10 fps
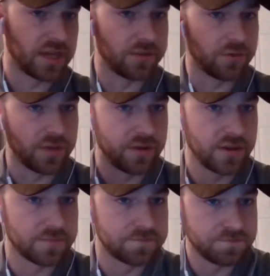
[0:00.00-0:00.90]
room
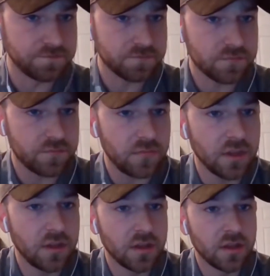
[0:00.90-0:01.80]
area.
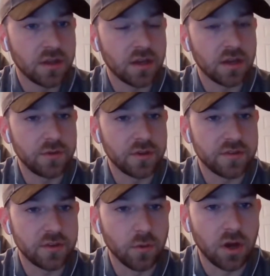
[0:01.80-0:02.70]
You can
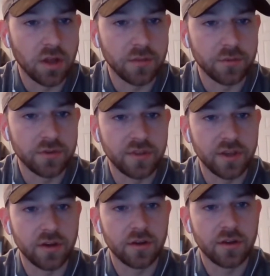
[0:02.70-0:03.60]
see the wall that was
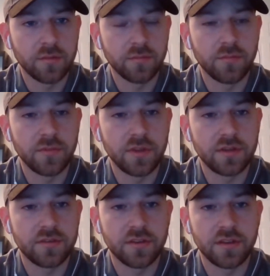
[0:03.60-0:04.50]
there
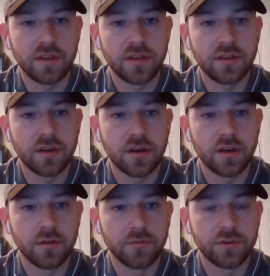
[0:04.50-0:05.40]
into the
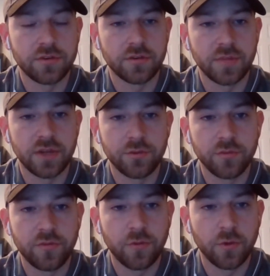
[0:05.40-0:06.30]
original
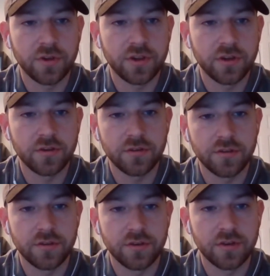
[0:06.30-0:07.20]
bedroom 4 here,
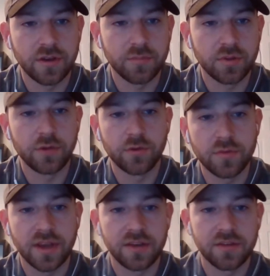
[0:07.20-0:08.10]
or their
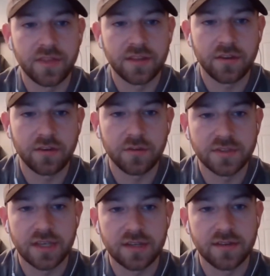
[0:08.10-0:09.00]
playroom kind of. That's already been
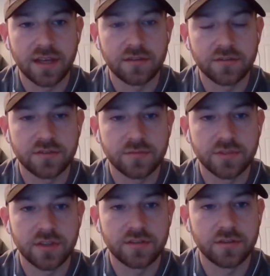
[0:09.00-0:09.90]
taken down. Just some
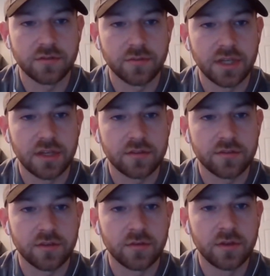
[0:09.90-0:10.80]
studs here remaining.
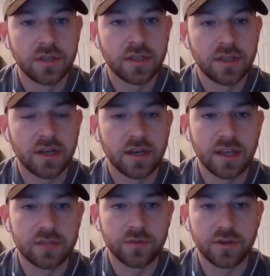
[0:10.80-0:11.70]
So
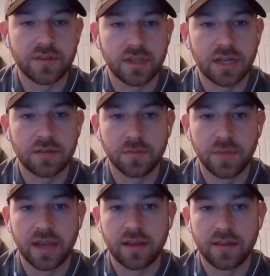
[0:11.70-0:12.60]
as we go to take out the back of the